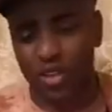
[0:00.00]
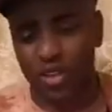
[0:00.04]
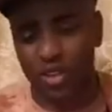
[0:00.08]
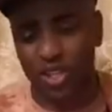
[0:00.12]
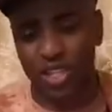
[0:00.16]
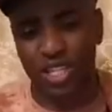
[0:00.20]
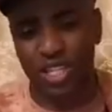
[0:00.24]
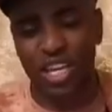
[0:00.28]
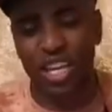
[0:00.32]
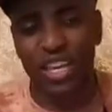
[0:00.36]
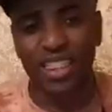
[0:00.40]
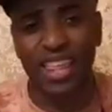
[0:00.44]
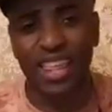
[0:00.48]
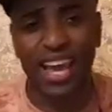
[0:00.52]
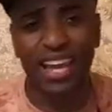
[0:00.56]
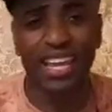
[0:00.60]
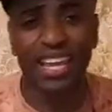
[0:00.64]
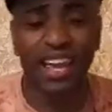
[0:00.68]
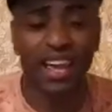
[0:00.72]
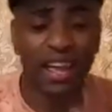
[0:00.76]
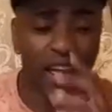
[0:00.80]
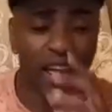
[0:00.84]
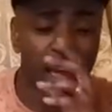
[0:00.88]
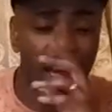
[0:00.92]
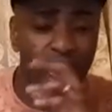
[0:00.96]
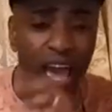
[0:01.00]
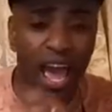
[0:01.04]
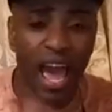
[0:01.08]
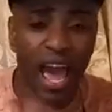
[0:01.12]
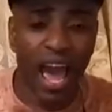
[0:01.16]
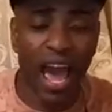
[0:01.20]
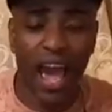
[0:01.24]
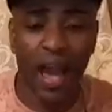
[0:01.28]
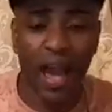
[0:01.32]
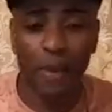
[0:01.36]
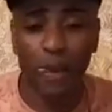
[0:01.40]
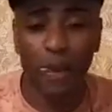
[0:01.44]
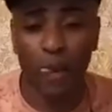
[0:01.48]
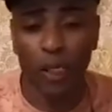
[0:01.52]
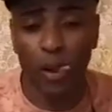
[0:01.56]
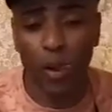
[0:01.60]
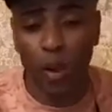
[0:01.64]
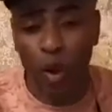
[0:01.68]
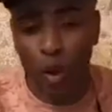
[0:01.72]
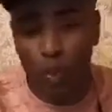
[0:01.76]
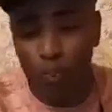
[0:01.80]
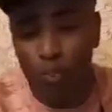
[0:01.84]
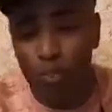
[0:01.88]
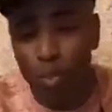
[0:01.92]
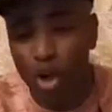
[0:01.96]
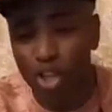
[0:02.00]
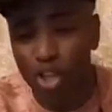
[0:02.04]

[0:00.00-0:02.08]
they've lost trillions of dollars.